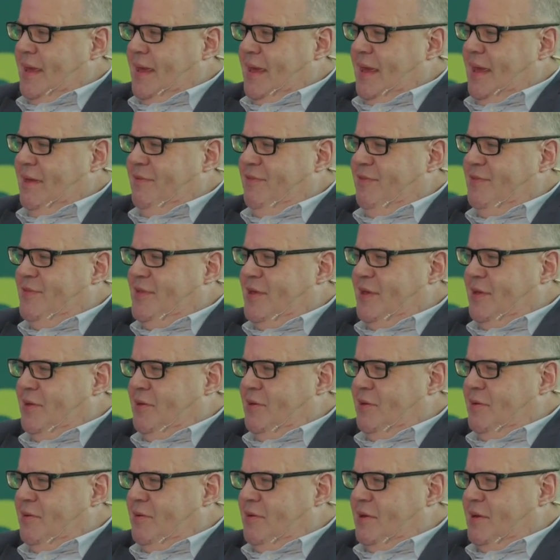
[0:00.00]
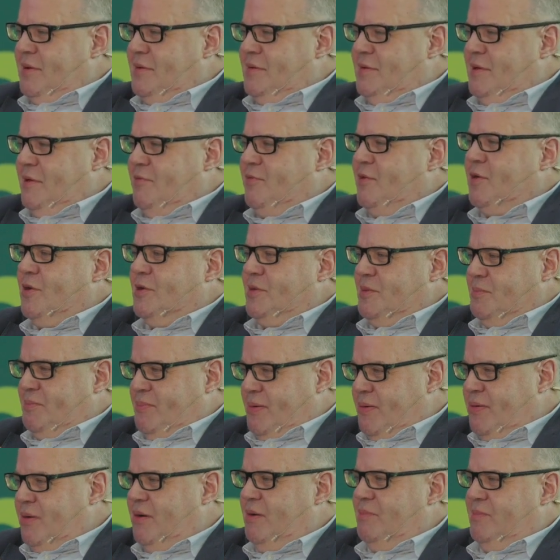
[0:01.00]
if you've got a
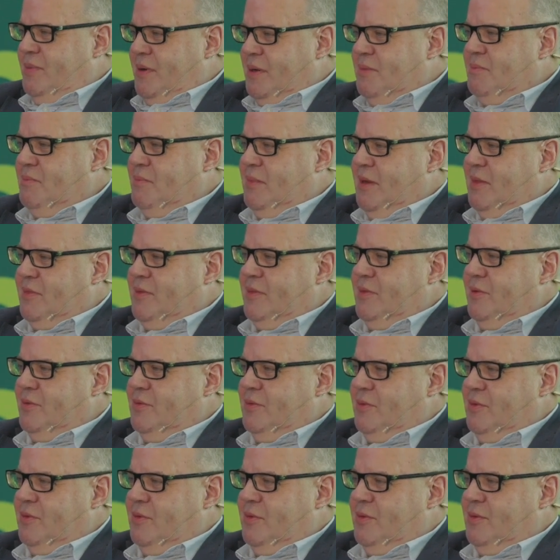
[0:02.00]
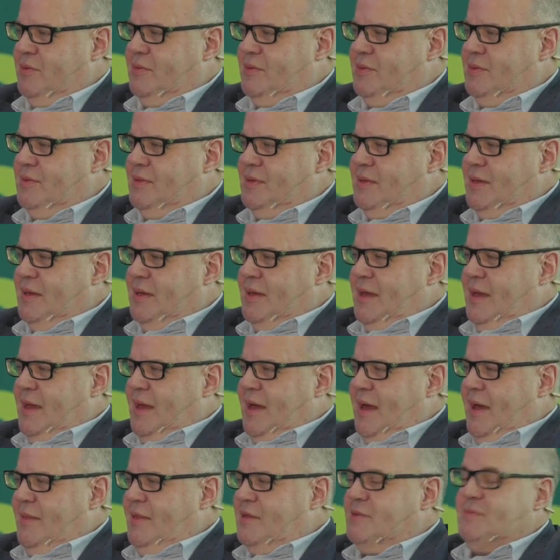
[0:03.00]
problem with your,
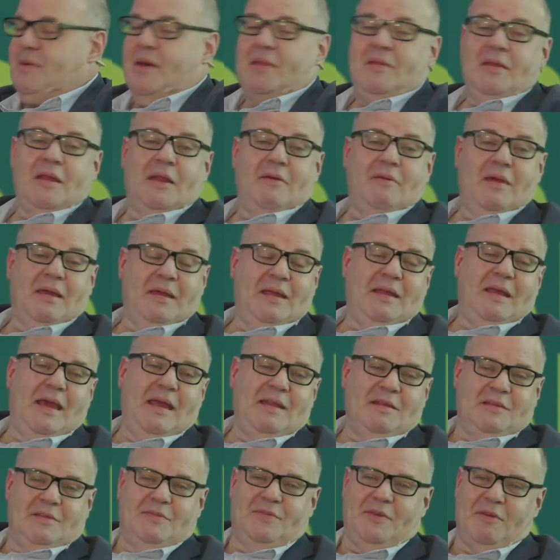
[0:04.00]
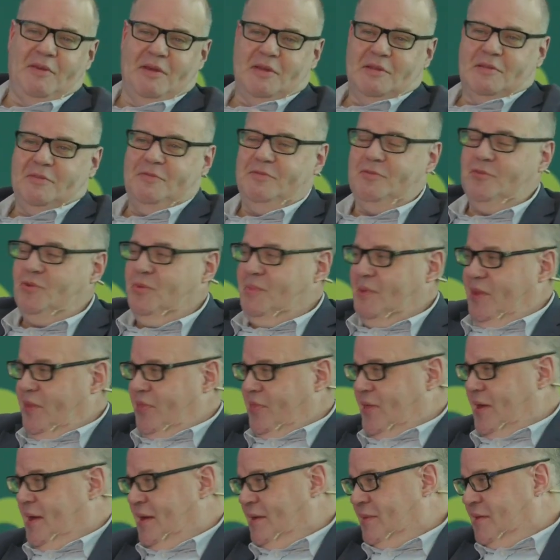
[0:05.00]
and this one, interviewing is a formal
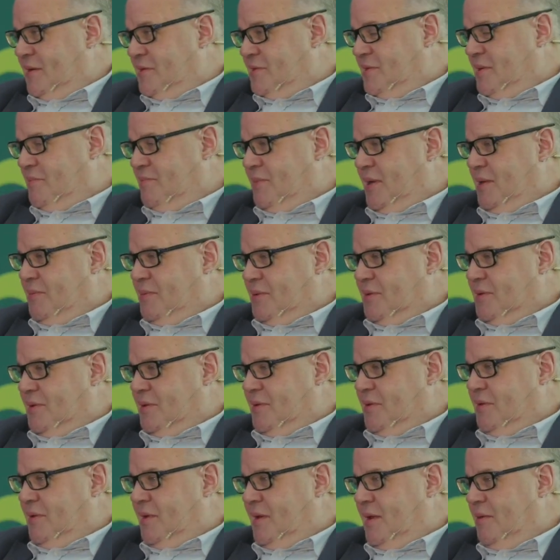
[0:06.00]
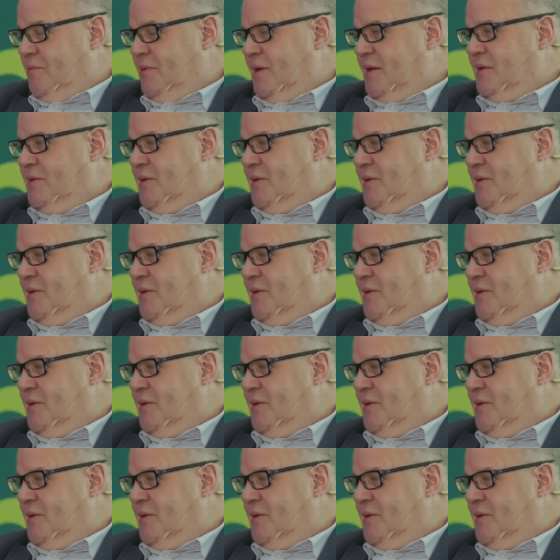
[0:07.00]
thing that some people do. We're